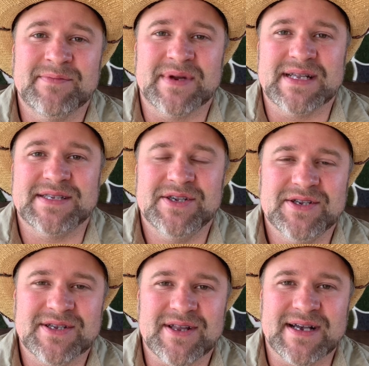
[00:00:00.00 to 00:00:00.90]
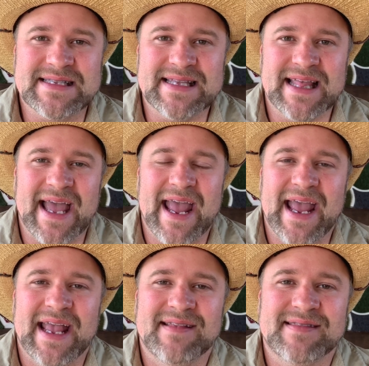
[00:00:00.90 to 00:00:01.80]
but it's utilising the
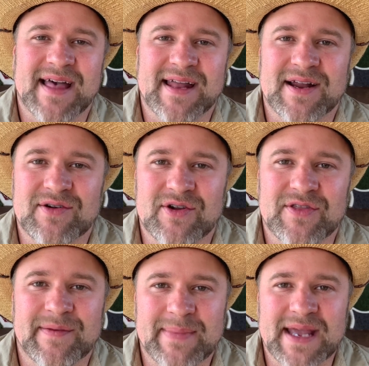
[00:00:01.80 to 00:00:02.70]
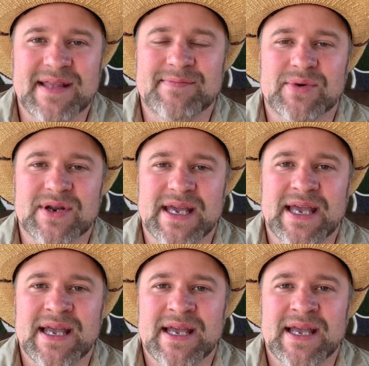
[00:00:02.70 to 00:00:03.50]
hairs that are on the bee's body